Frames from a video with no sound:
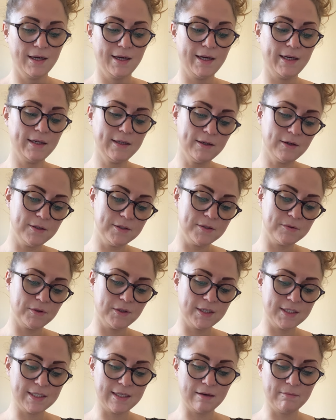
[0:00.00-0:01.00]
I can also
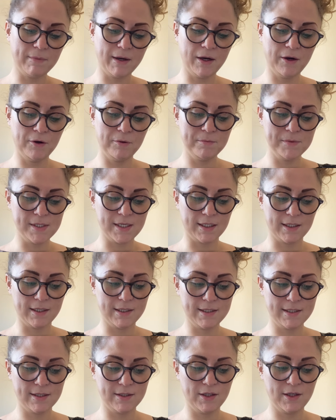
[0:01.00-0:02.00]
understand my
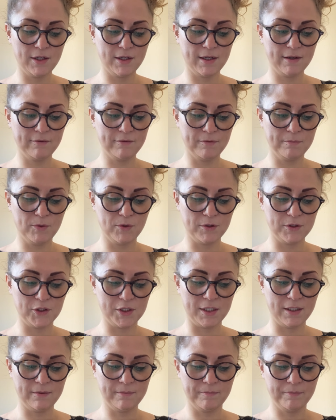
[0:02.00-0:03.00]
homesickness and yearning for
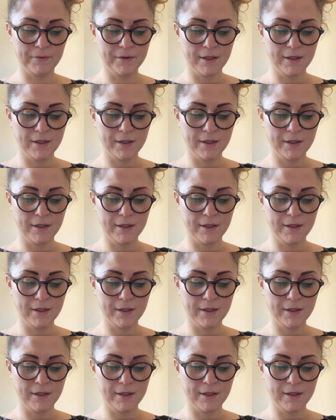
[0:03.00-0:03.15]
Mochi.